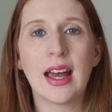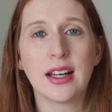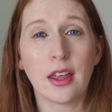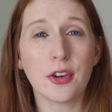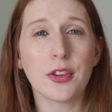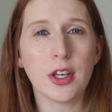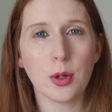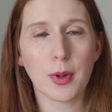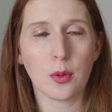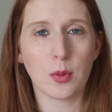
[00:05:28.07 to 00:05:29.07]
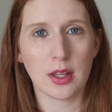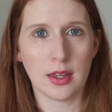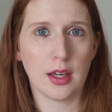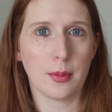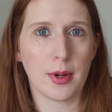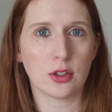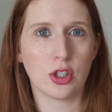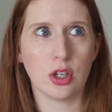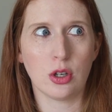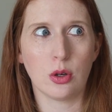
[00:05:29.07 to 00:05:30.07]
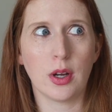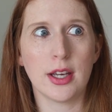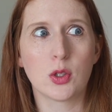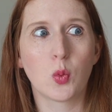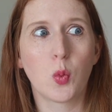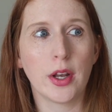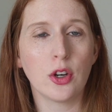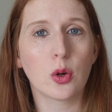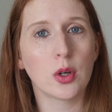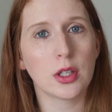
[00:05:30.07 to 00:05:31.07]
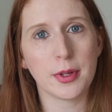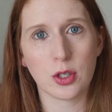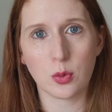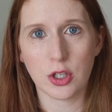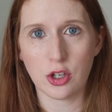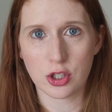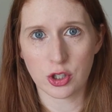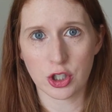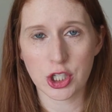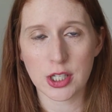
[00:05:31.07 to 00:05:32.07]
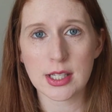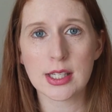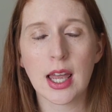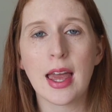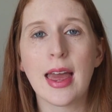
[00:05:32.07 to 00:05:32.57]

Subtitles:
Another thing you might want to think about too is when you're going to be doing your searches,